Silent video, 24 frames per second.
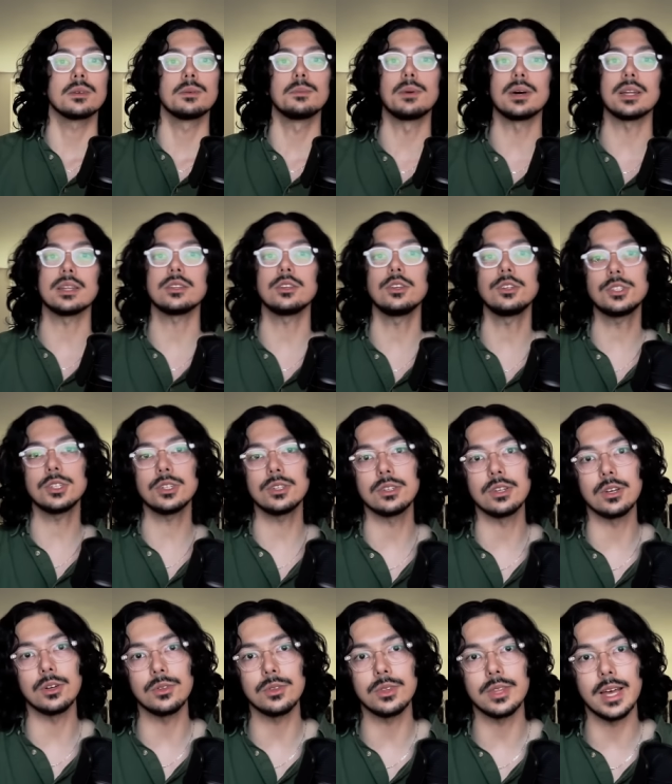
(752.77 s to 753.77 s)
But you should
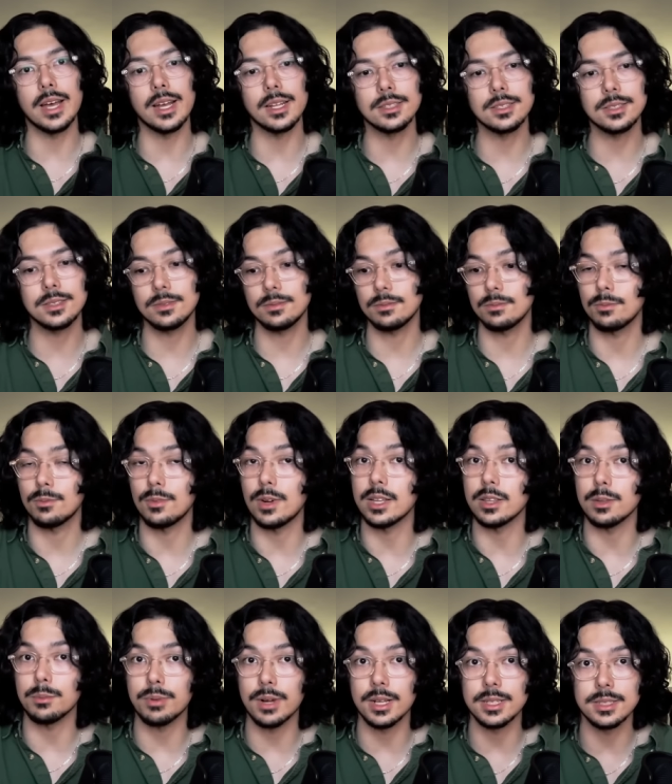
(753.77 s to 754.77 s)
know that while the
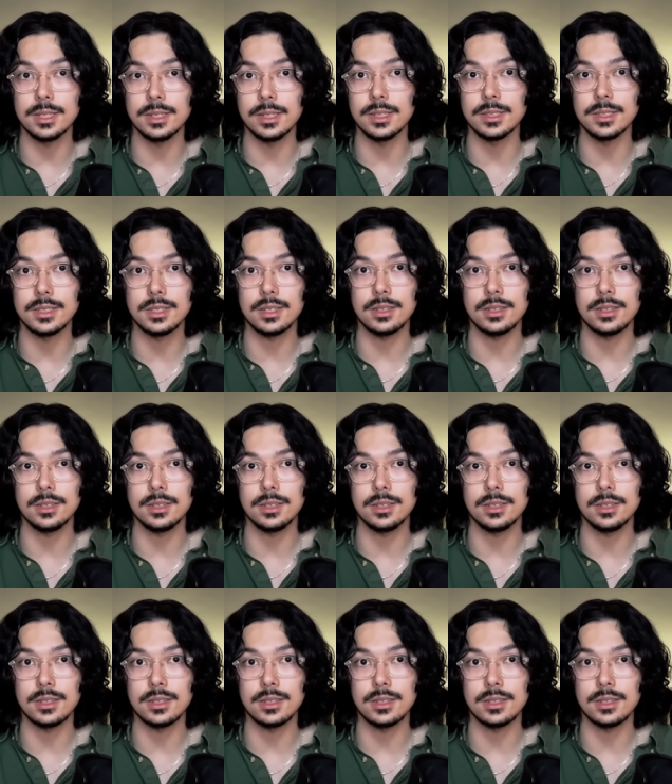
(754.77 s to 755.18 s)
president